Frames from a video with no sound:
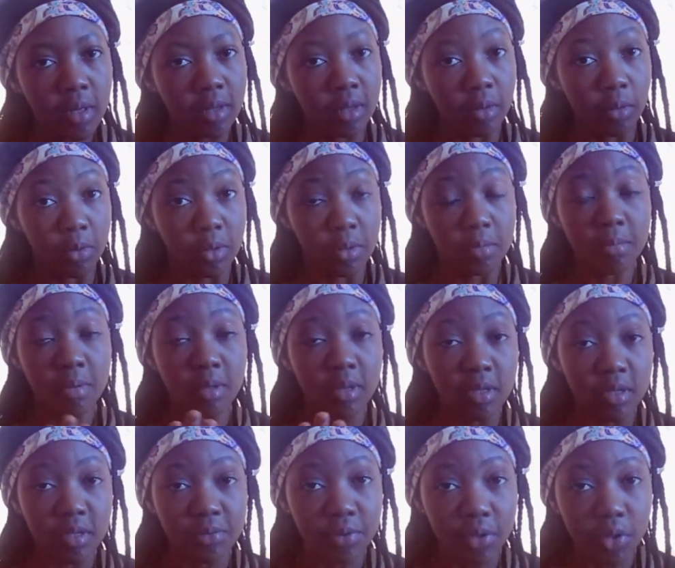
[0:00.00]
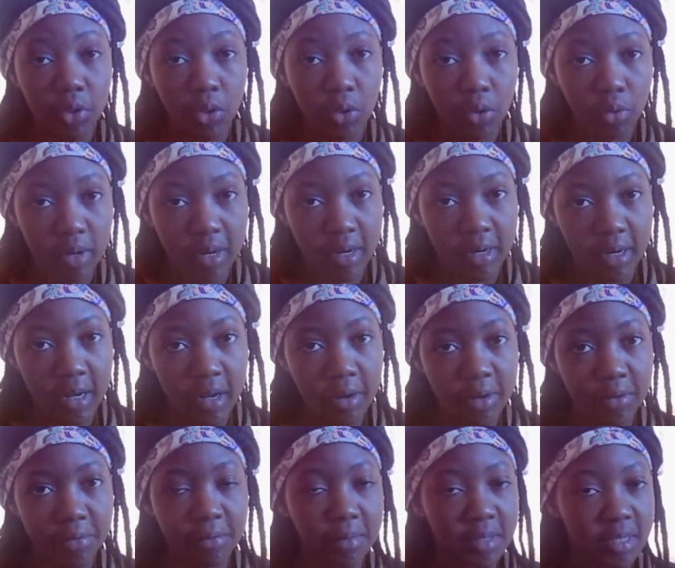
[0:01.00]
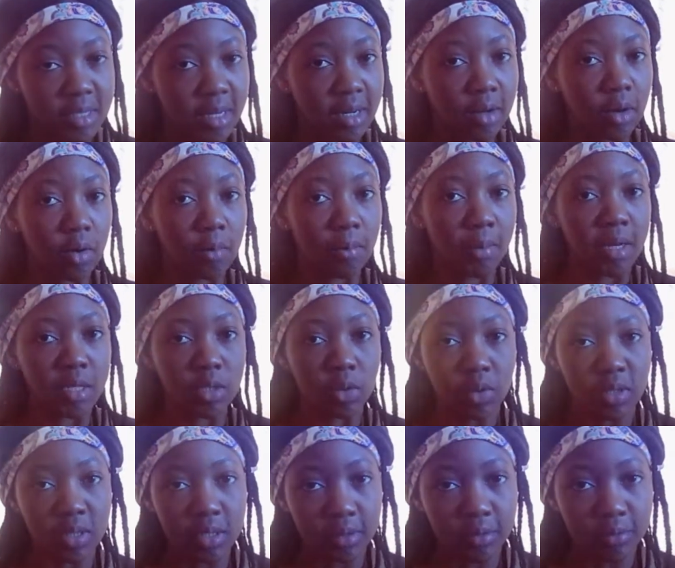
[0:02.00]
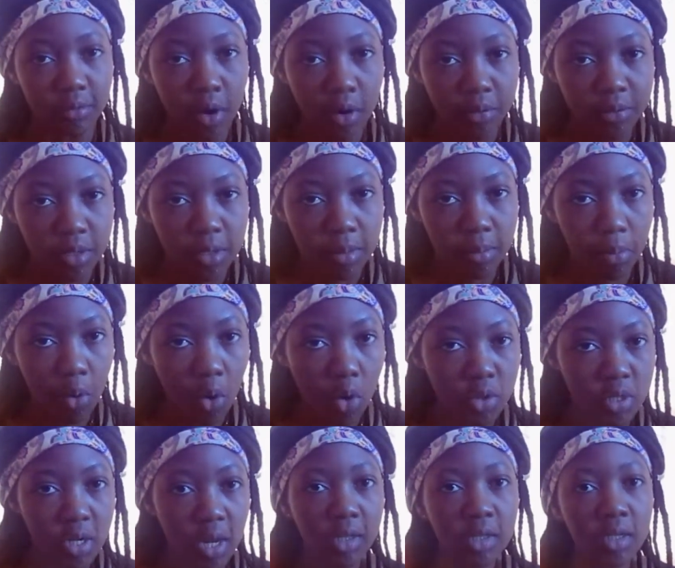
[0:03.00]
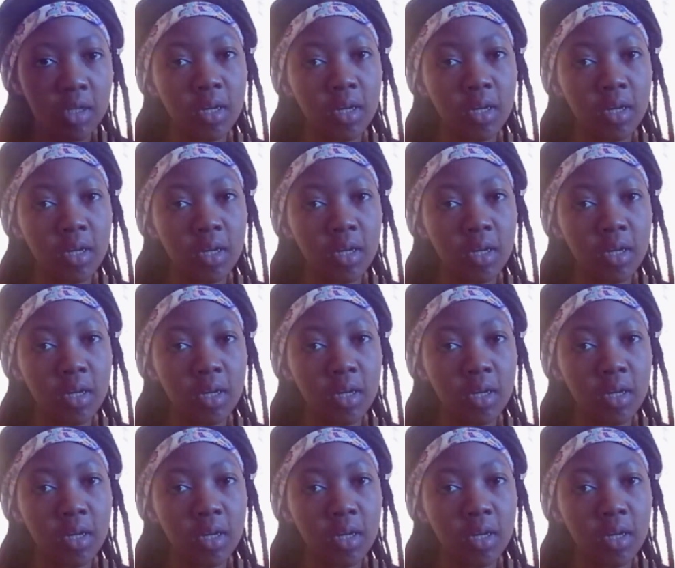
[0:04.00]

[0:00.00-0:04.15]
There wouldn't be this video right now if Mr. Elon Musk wasn't involved in a project.